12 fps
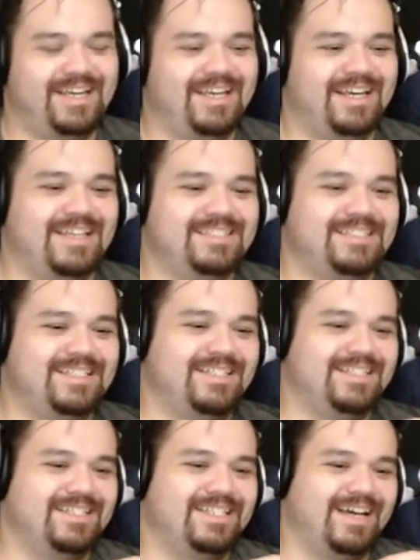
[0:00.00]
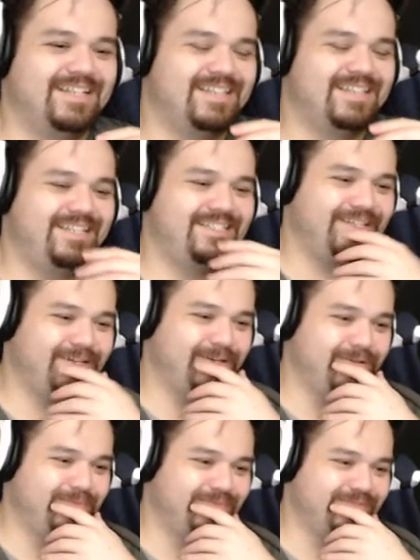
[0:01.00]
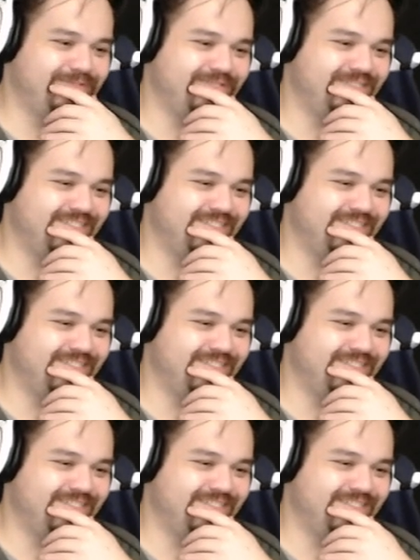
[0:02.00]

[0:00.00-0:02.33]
has has ATMs.